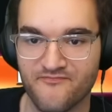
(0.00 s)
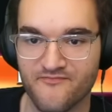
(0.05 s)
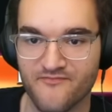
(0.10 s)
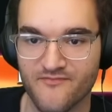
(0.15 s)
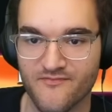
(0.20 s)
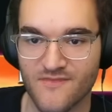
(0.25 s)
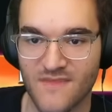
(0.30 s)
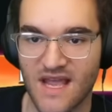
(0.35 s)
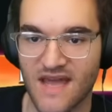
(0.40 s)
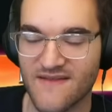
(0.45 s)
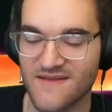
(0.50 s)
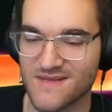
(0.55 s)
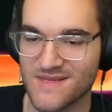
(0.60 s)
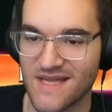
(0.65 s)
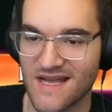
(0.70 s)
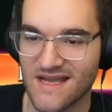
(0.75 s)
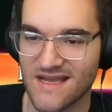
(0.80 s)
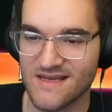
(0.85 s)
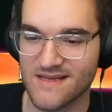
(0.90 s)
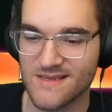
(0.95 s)
this
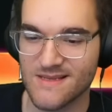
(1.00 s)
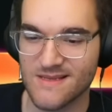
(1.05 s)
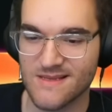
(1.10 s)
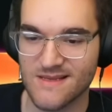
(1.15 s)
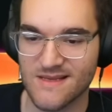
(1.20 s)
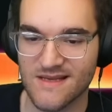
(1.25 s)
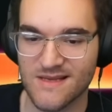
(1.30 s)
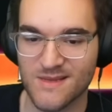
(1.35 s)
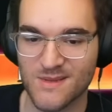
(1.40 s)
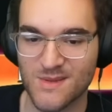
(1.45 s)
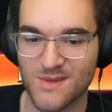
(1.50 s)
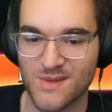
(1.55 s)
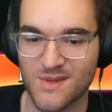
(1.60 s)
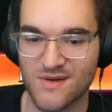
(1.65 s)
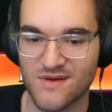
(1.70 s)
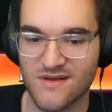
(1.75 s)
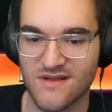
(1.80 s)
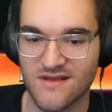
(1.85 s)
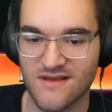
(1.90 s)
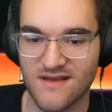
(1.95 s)
deck is
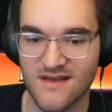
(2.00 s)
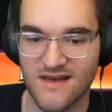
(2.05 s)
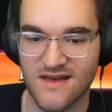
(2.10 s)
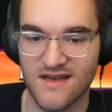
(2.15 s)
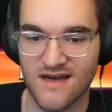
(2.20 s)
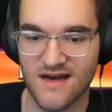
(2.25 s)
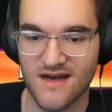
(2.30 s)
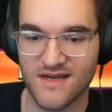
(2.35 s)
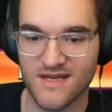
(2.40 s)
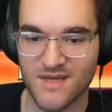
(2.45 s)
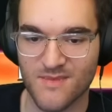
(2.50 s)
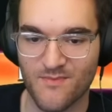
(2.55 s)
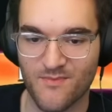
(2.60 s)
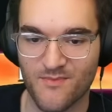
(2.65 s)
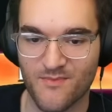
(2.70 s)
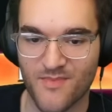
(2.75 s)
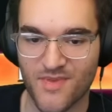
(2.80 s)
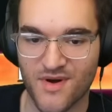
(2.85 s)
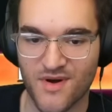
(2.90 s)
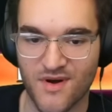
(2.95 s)
certainly not
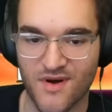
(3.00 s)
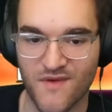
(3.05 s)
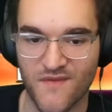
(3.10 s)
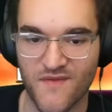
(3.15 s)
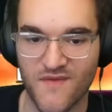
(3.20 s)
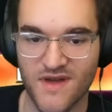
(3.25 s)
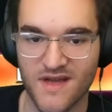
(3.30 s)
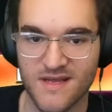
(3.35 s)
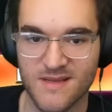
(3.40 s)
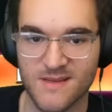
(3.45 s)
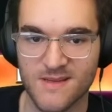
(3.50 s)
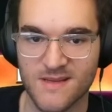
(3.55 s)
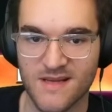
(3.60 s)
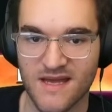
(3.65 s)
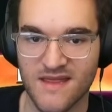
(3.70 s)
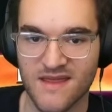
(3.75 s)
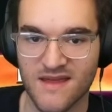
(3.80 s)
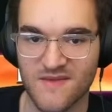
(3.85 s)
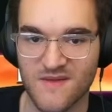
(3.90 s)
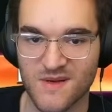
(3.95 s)
perfect.
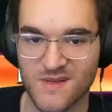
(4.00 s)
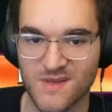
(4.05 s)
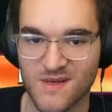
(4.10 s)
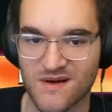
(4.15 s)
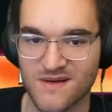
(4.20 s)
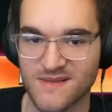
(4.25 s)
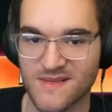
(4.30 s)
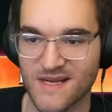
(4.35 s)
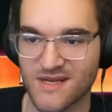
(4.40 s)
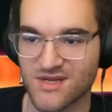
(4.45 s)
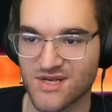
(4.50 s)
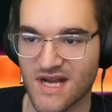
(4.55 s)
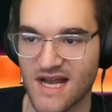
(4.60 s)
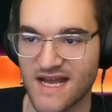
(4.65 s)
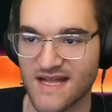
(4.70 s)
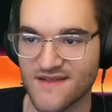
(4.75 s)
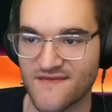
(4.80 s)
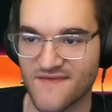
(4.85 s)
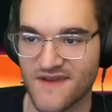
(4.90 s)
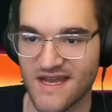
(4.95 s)
I think there's cards like
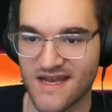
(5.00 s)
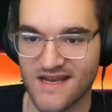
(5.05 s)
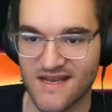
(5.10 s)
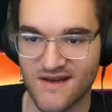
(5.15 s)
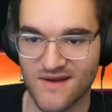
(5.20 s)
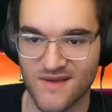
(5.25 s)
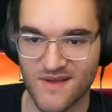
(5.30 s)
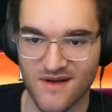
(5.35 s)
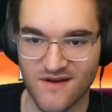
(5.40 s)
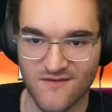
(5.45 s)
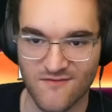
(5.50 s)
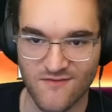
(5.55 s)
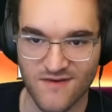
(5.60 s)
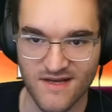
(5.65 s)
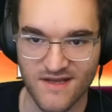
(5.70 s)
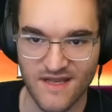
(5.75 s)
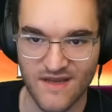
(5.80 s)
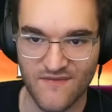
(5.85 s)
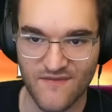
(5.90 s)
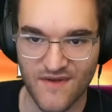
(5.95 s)
Child of Night here that are
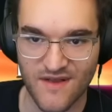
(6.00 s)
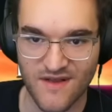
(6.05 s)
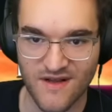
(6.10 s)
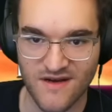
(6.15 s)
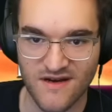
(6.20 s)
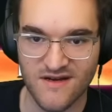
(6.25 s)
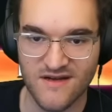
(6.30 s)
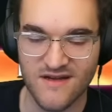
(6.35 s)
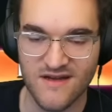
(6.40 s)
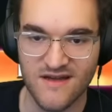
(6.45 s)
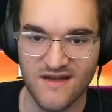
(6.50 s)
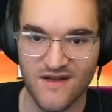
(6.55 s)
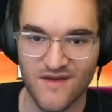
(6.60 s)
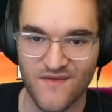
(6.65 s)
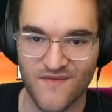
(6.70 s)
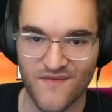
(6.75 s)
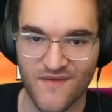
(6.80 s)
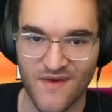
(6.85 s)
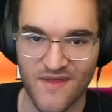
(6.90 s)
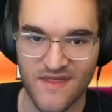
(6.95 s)
really filler
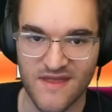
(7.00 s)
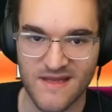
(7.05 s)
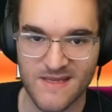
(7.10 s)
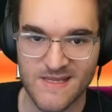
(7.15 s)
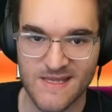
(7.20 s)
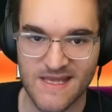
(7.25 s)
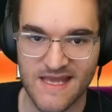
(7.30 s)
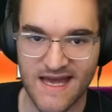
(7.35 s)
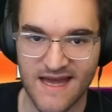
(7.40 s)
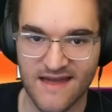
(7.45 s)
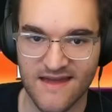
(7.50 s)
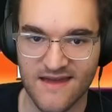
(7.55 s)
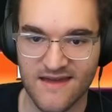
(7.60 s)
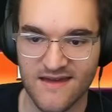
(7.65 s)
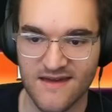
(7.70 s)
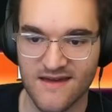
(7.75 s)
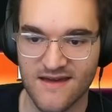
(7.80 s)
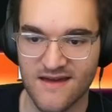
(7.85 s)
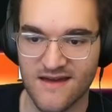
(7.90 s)
for this deck.